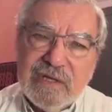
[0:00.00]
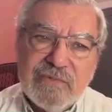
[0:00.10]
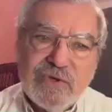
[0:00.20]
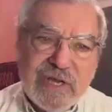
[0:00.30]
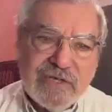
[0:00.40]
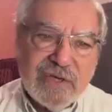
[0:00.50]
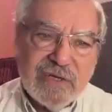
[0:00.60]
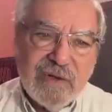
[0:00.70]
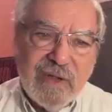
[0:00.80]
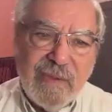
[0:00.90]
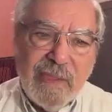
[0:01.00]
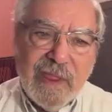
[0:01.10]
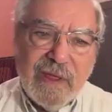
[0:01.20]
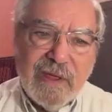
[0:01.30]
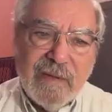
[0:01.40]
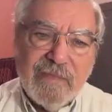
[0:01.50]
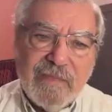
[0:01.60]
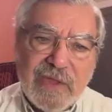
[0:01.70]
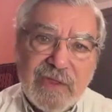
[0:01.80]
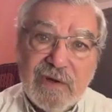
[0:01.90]
subjugation.
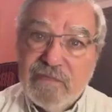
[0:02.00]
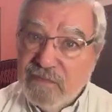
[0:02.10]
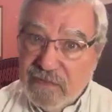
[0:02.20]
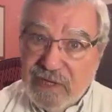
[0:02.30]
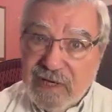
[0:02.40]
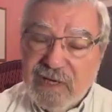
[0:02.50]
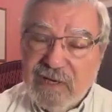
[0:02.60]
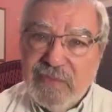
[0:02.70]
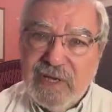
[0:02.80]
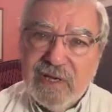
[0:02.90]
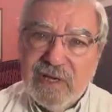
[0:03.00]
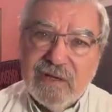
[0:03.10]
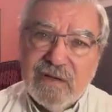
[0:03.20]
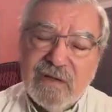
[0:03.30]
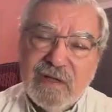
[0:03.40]
They're taking a beating,